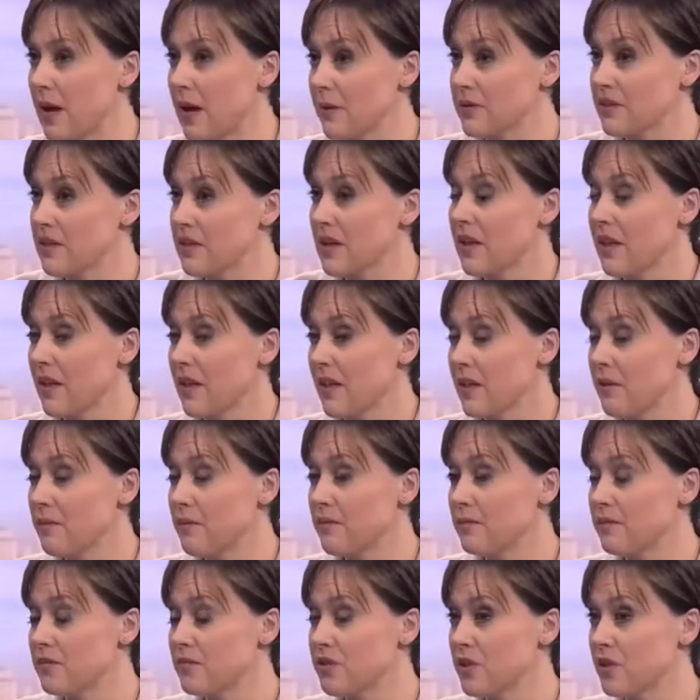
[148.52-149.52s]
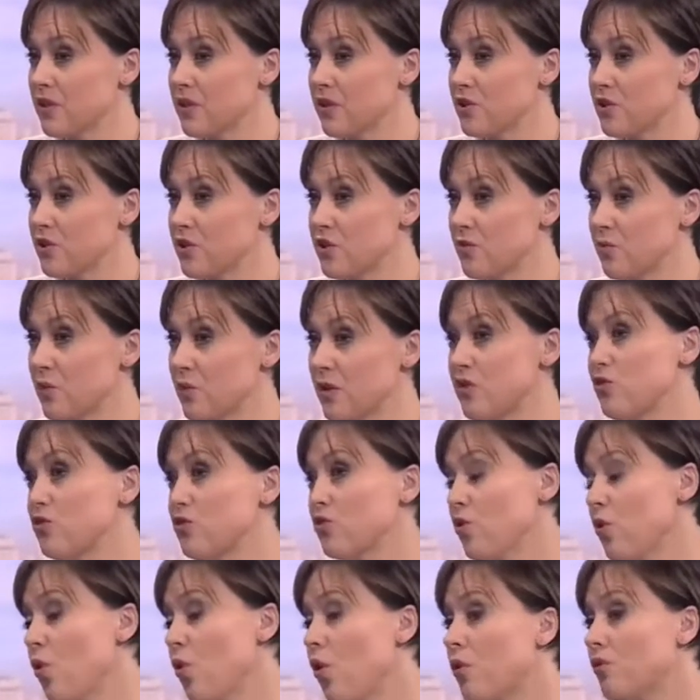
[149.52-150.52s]
perhaps them to
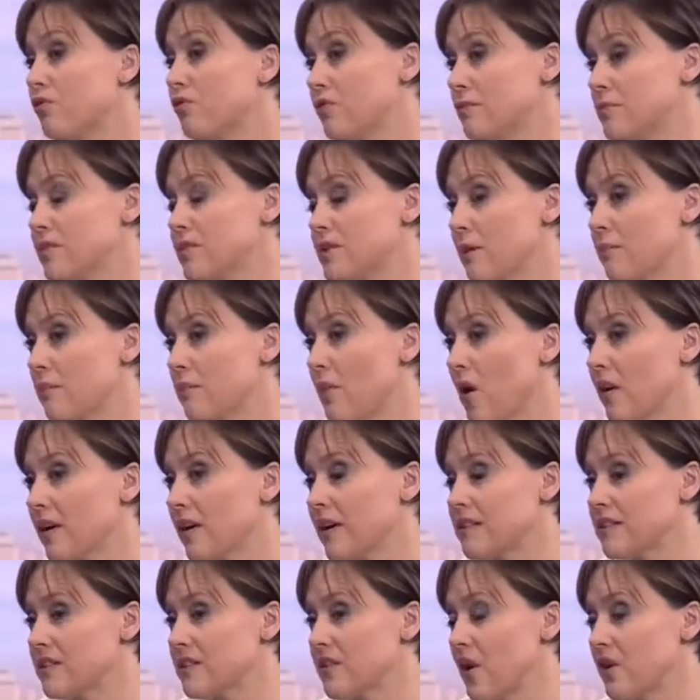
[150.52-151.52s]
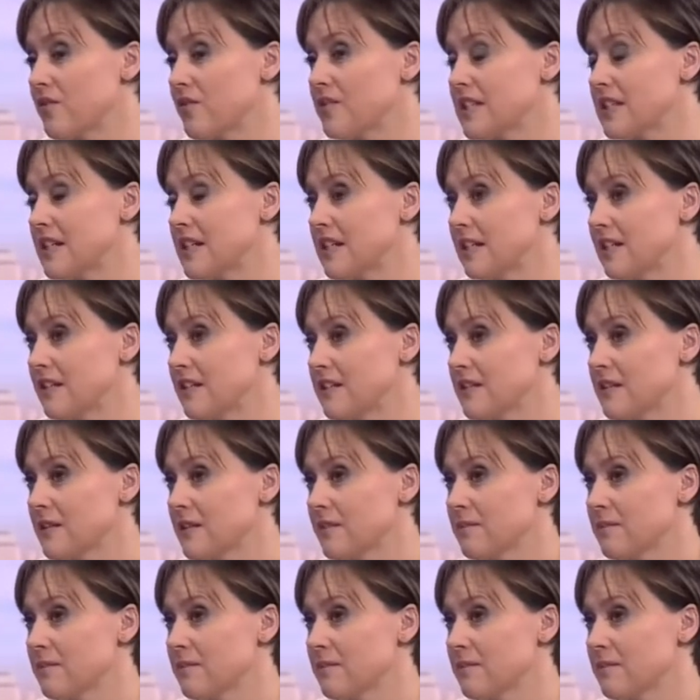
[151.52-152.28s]
withdraw from some markets overseas.